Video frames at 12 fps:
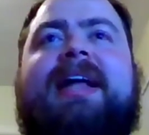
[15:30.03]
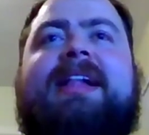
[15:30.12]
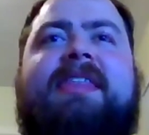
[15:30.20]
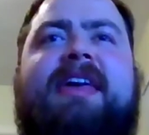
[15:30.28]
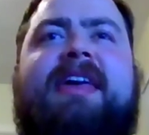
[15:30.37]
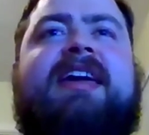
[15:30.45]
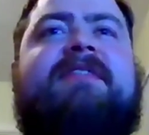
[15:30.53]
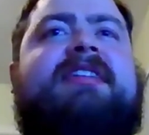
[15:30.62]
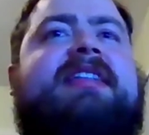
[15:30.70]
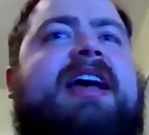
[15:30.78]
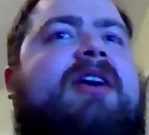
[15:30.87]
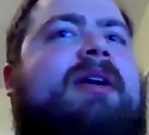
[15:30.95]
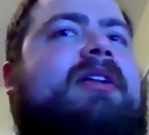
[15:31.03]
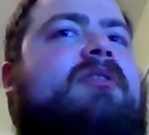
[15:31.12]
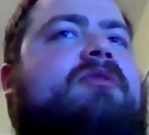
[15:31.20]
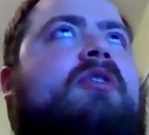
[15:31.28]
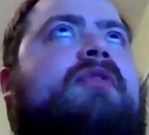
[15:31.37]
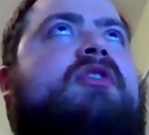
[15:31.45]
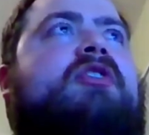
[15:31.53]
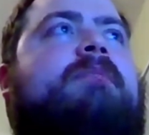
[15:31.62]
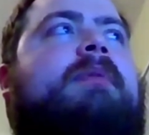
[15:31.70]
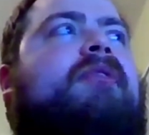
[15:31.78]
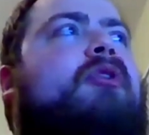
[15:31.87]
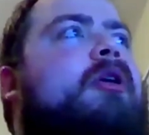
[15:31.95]
And I think even now, I don't know if you could
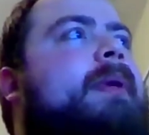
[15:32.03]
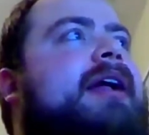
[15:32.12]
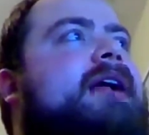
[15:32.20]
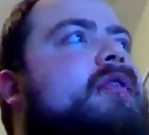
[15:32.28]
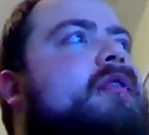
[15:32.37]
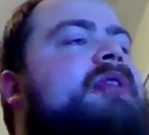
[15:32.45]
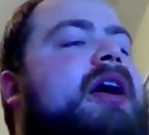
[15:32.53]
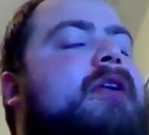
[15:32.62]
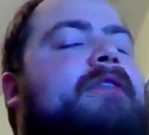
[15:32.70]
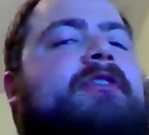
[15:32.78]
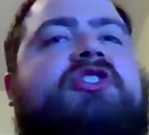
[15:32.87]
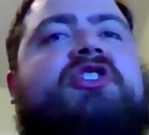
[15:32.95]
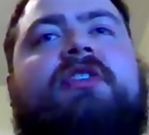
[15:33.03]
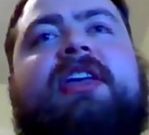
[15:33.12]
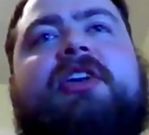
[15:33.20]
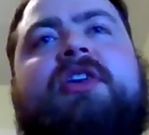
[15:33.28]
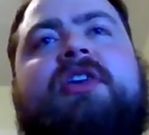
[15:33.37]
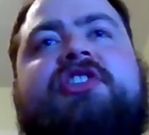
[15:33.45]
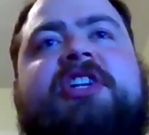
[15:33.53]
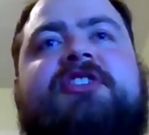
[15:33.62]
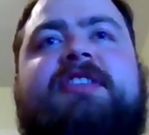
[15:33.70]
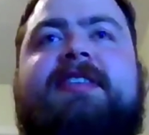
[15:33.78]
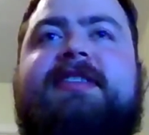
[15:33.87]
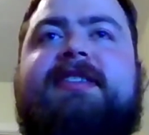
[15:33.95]
before, but I know now for sure that you can change
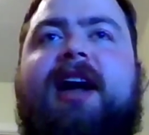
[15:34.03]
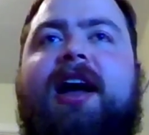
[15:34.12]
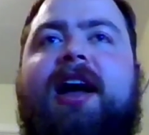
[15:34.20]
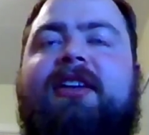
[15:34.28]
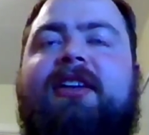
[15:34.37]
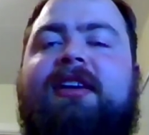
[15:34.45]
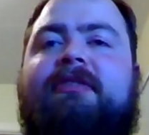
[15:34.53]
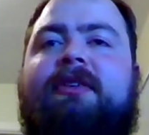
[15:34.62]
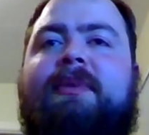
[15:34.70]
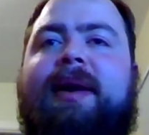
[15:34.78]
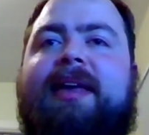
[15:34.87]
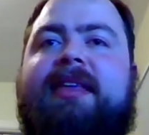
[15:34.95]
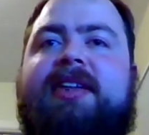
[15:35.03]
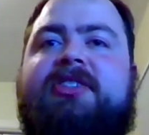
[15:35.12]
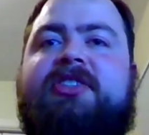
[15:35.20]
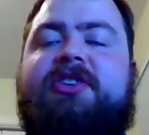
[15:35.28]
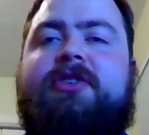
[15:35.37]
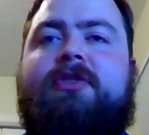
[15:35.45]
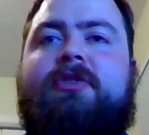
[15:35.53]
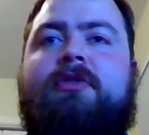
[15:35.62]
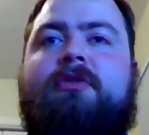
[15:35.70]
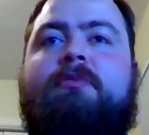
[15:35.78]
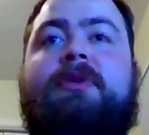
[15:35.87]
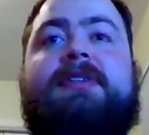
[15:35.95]
the style of the way that
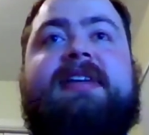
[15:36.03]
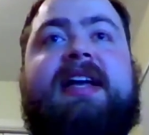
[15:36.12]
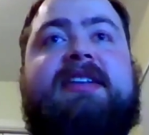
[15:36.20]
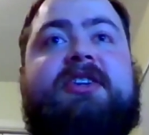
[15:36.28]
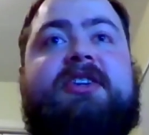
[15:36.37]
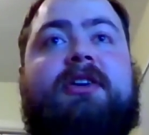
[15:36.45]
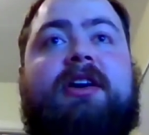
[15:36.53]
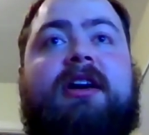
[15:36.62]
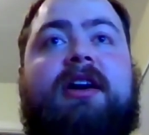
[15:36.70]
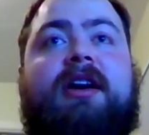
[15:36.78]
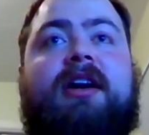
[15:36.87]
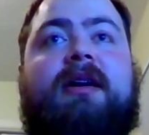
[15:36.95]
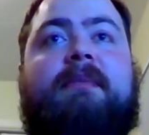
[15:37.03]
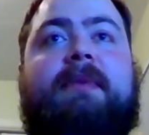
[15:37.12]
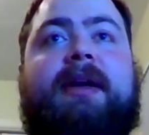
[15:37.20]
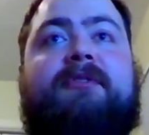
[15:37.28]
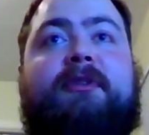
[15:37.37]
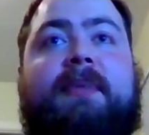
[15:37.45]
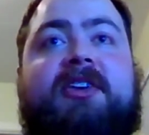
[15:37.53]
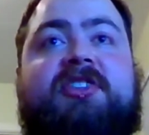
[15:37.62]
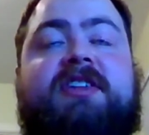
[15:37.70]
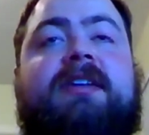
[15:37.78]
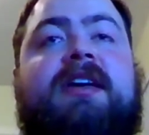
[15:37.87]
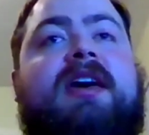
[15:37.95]
you present your
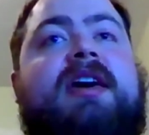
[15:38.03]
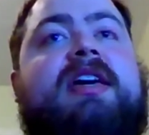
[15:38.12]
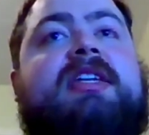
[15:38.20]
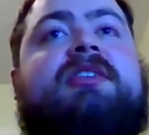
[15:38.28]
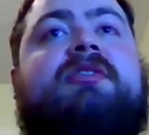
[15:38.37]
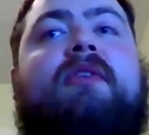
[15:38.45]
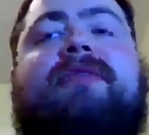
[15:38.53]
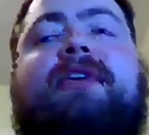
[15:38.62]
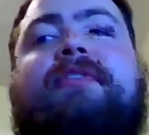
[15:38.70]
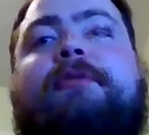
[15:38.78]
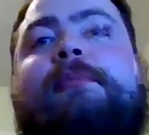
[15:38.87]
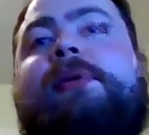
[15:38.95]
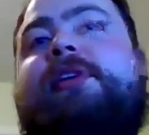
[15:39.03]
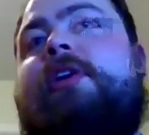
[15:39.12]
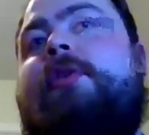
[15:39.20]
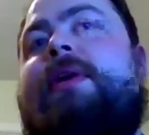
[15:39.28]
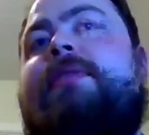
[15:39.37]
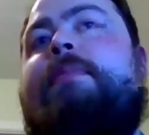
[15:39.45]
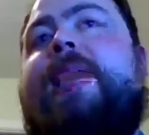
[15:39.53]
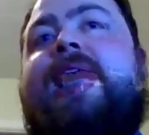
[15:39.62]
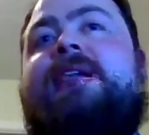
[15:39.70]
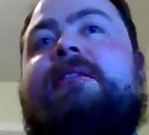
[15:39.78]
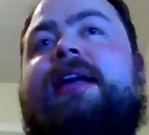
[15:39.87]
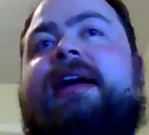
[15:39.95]
information. So if you're familiar with
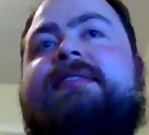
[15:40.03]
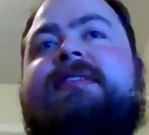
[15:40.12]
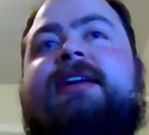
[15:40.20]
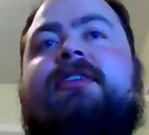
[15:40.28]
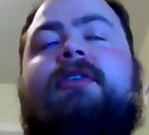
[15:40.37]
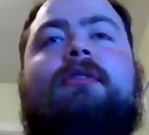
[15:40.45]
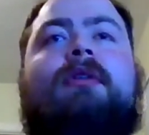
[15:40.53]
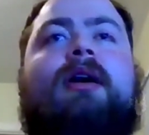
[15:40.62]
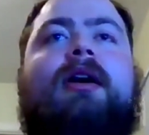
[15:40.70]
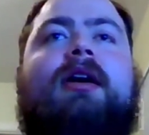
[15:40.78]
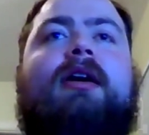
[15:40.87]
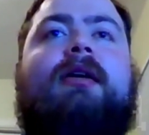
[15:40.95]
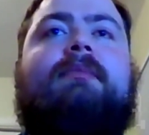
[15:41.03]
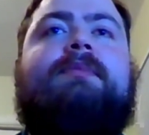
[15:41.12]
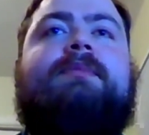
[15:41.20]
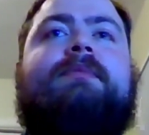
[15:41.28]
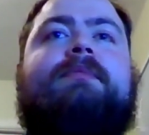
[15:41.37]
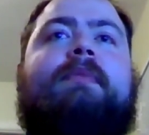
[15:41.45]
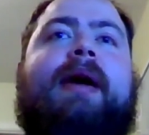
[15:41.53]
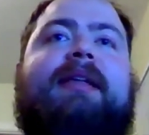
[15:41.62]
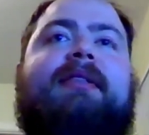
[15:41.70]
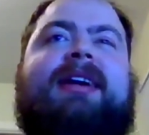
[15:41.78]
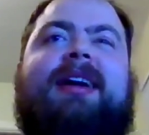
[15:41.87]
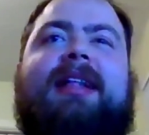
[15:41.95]
Padlet, I know
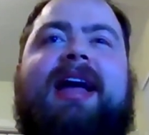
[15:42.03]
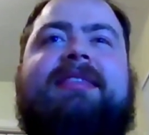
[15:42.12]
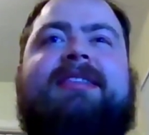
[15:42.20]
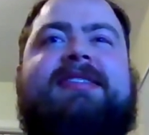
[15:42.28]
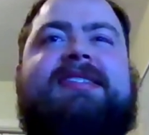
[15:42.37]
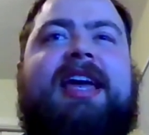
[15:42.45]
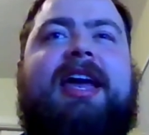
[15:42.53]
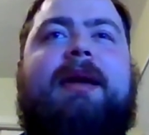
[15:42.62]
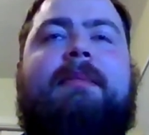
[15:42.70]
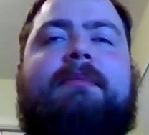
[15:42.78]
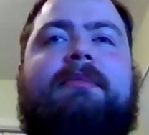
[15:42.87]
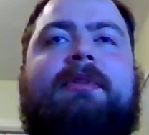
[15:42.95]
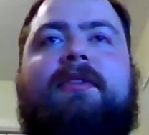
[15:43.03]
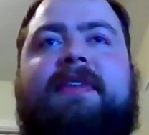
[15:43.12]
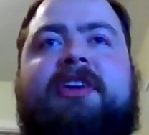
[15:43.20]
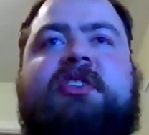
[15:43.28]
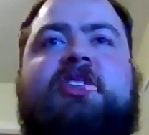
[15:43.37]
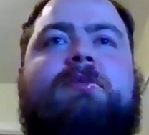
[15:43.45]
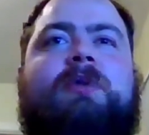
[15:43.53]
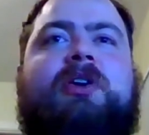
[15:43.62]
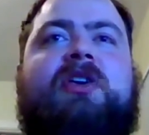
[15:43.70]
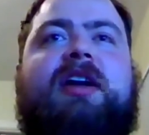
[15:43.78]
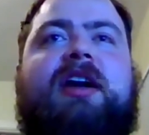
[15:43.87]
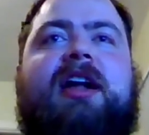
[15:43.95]
Padlet kind of have the same little features where
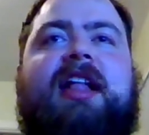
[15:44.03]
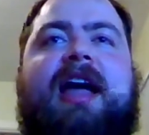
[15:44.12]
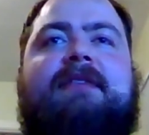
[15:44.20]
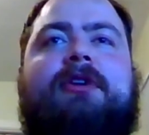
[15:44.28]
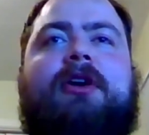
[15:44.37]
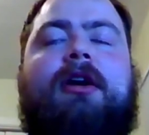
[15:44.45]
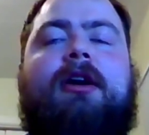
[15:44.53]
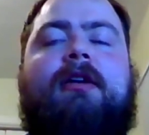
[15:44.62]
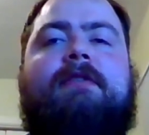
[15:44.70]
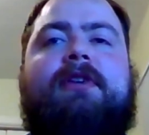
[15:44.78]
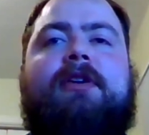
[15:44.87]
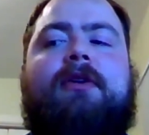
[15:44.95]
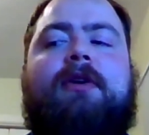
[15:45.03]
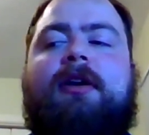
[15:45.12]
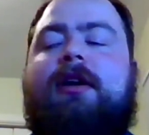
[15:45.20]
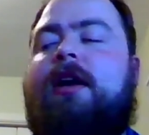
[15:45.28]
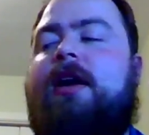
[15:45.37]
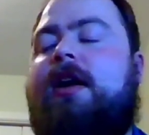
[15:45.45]
you can kind of have all your